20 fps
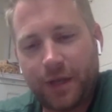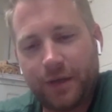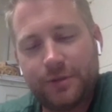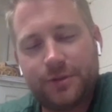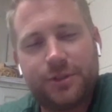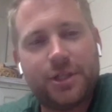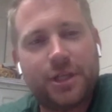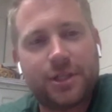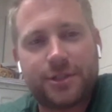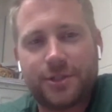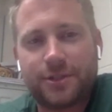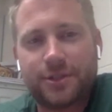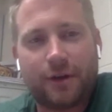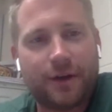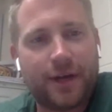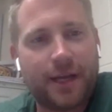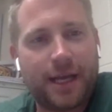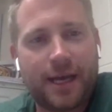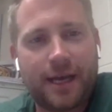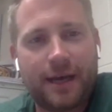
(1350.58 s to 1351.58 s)
just
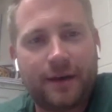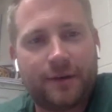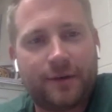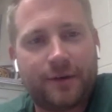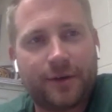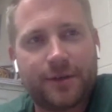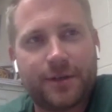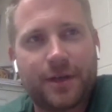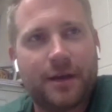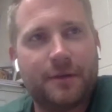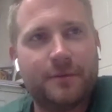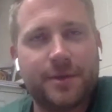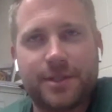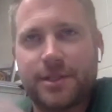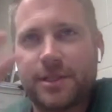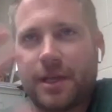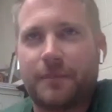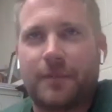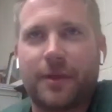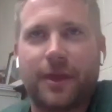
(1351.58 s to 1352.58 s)
starting out, or it
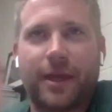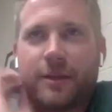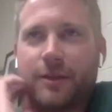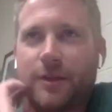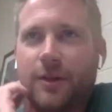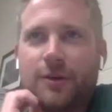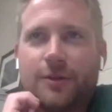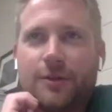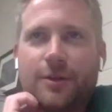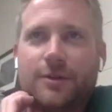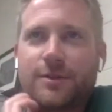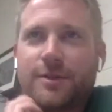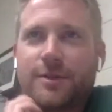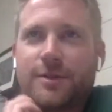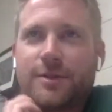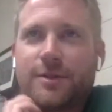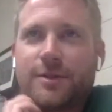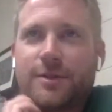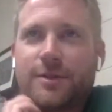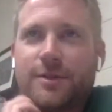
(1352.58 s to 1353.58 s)
was something along those
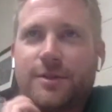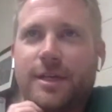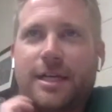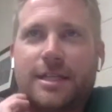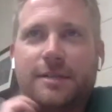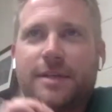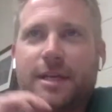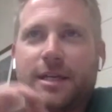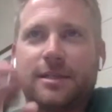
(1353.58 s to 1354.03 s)
lines.